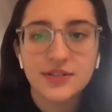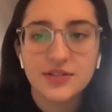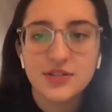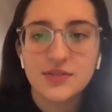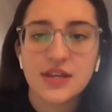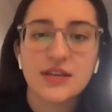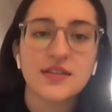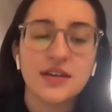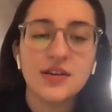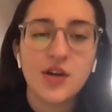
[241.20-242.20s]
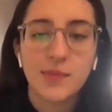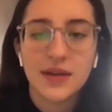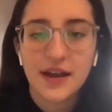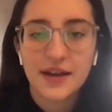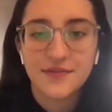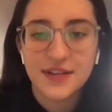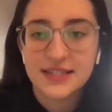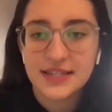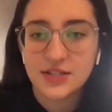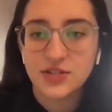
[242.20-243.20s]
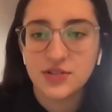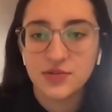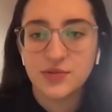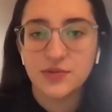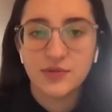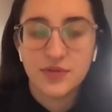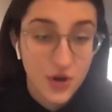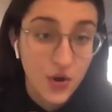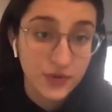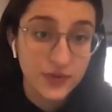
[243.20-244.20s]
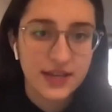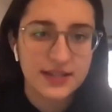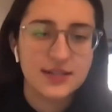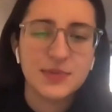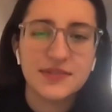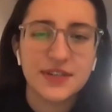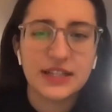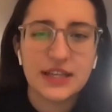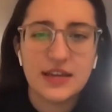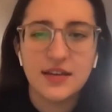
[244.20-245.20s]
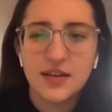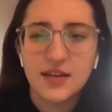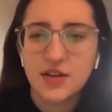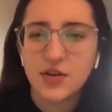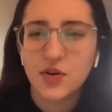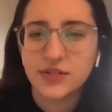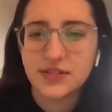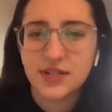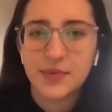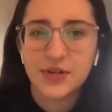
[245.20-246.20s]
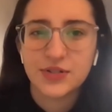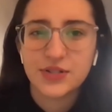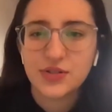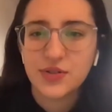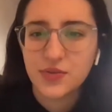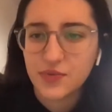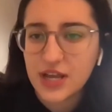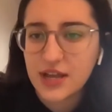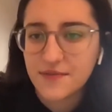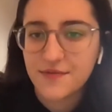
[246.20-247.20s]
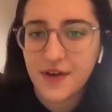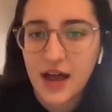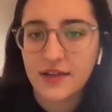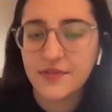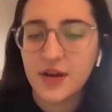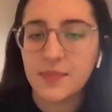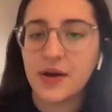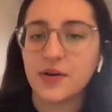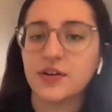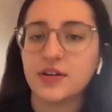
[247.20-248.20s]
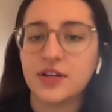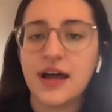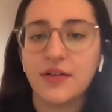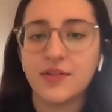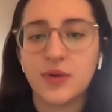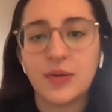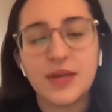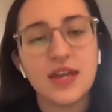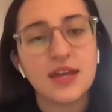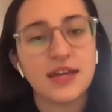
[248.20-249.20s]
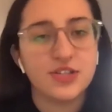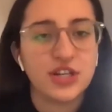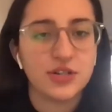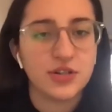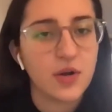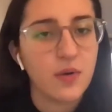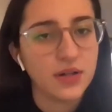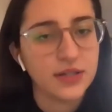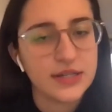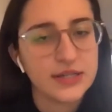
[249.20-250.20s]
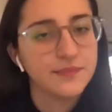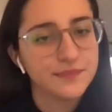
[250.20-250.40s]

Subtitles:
do you think that Yoppie kind of fits into those, and specifically goals numbers 3 and 5 about good health and well-being and gender equality?